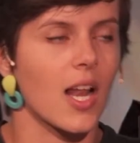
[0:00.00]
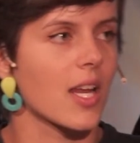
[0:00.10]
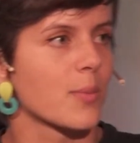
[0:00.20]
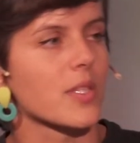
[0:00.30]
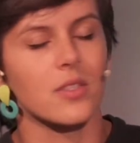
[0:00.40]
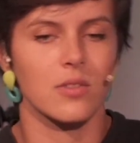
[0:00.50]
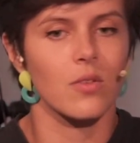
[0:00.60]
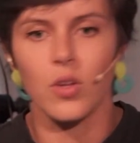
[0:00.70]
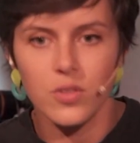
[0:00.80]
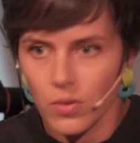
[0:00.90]
lineups is
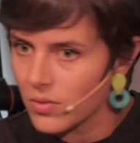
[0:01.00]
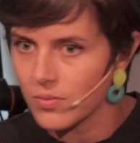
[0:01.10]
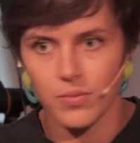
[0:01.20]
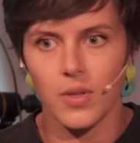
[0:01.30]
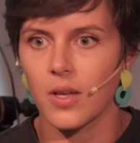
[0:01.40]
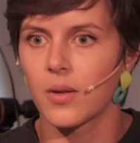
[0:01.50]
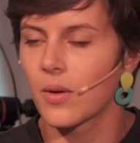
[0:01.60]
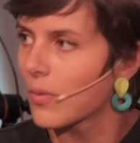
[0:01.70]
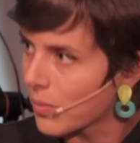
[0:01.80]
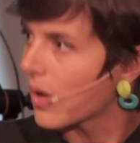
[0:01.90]
also
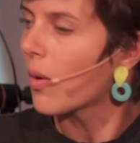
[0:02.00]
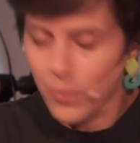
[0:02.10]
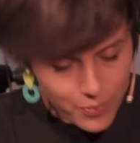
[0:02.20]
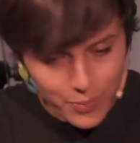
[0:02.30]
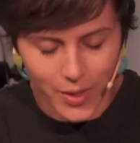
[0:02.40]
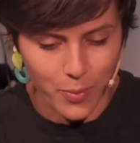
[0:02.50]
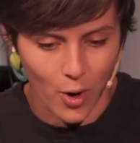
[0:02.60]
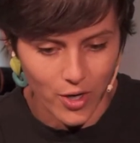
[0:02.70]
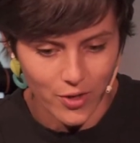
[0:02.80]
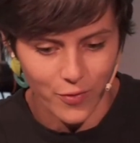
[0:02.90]
big
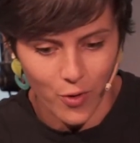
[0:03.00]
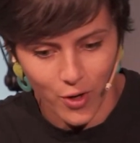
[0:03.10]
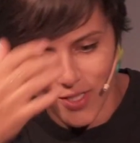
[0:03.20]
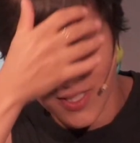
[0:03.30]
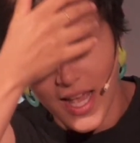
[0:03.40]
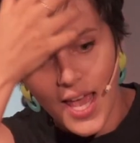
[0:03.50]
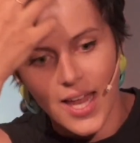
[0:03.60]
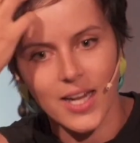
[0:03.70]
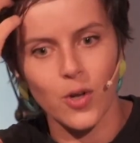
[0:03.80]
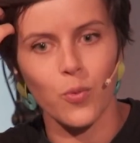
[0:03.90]
part, of course,
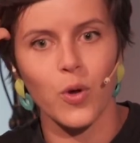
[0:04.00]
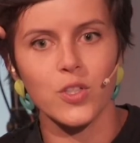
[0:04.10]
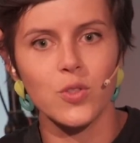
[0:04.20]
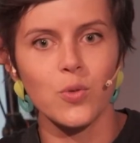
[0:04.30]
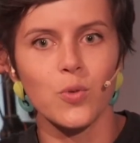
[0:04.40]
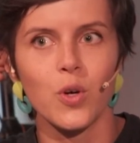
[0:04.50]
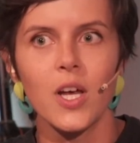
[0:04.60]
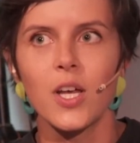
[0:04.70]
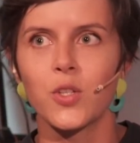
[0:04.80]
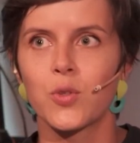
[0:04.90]
and I don't want to
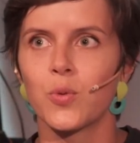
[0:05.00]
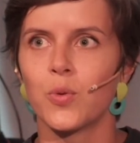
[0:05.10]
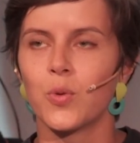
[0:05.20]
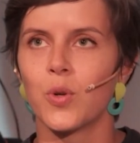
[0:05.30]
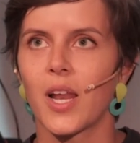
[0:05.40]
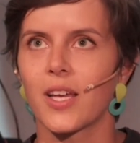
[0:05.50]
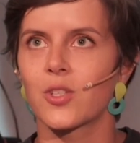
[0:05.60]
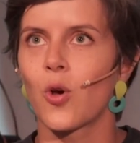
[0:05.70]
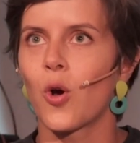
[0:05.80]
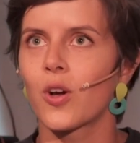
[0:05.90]
like
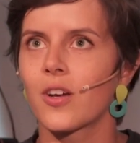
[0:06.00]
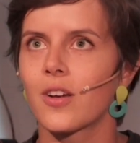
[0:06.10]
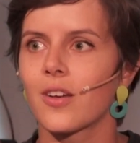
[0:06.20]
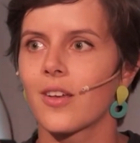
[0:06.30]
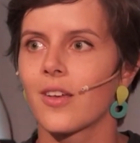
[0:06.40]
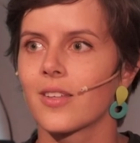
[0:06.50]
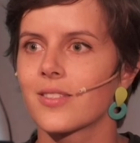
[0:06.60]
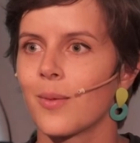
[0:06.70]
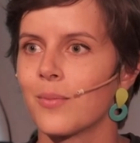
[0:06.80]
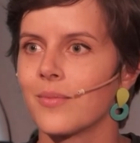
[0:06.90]
talk
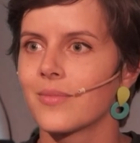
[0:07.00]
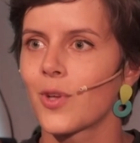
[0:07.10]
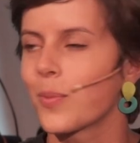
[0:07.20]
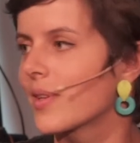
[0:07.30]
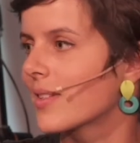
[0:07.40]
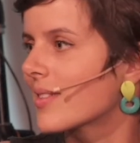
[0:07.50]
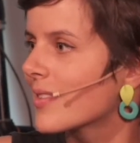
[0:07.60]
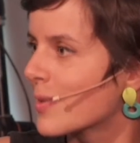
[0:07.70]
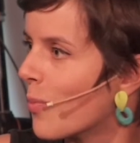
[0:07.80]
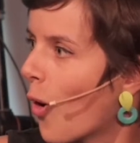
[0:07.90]
some topics
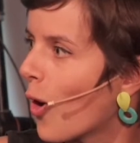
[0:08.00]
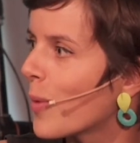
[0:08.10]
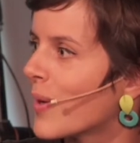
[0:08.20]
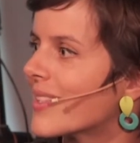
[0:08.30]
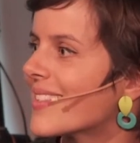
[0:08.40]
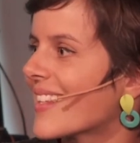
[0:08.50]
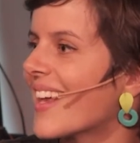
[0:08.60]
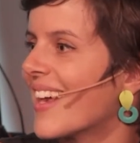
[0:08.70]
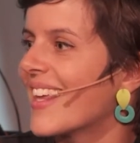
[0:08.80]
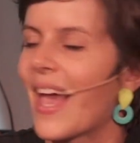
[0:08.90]
small, but
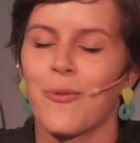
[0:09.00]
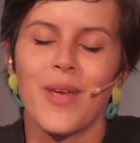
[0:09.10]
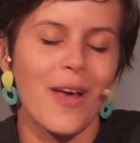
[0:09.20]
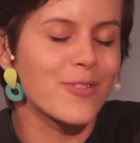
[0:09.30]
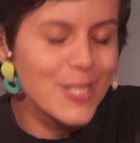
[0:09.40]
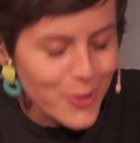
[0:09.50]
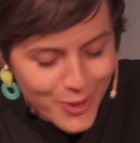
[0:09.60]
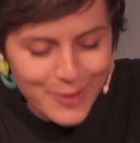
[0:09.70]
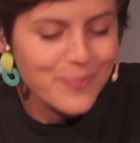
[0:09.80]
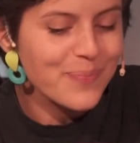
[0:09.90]
we have
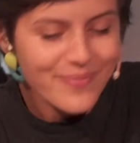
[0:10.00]
to